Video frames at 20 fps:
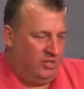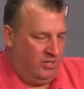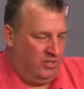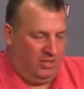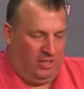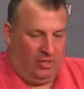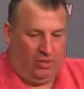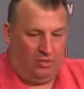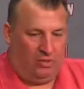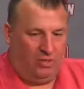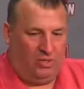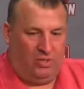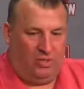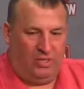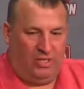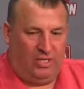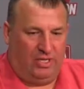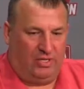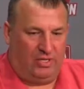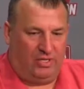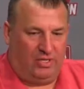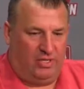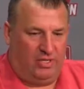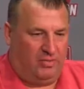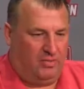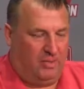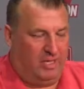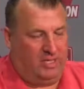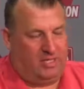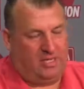you know, it's
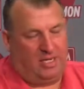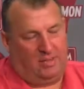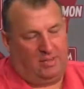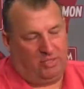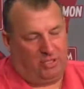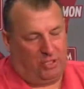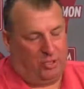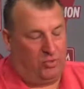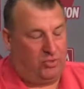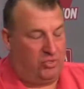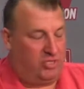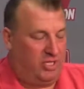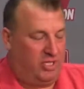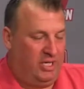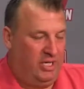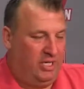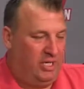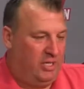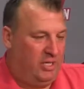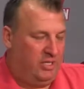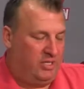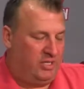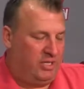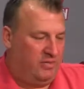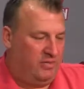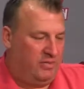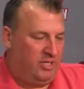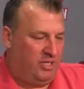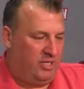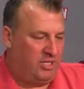by the time the coaches get done, it's
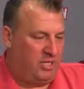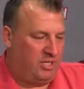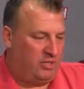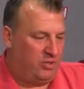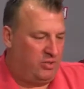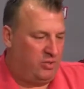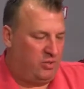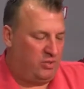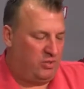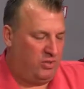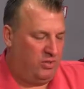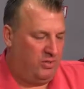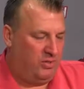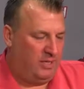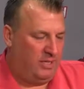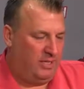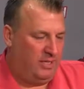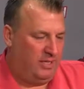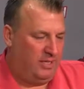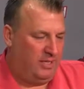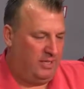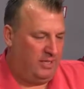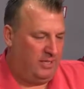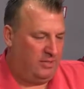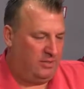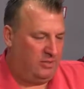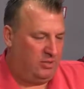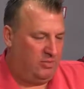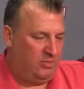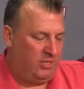everything's out the door and
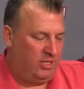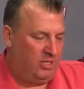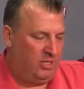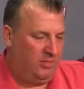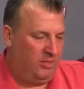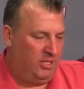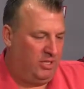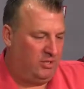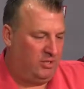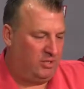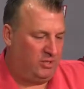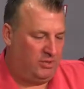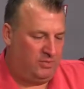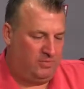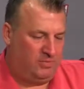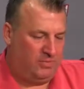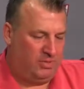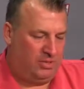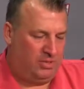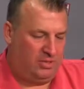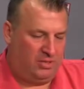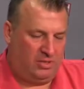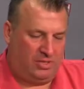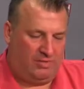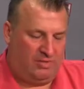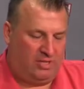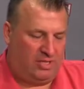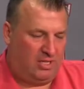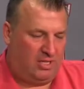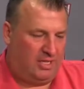a little bit limited. So the
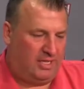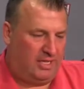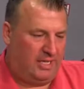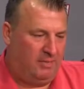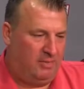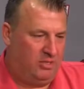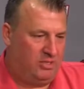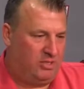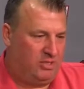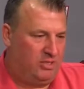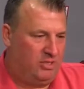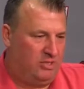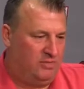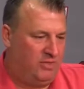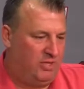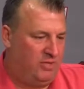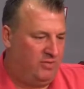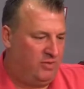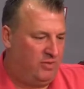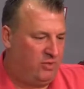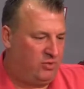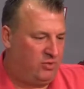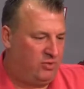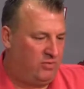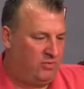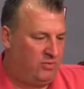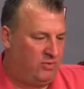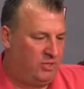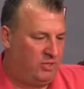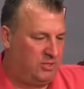11 o'clock game is very
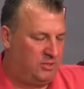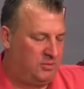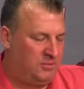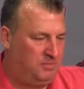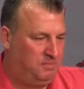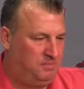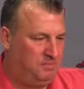functional for us.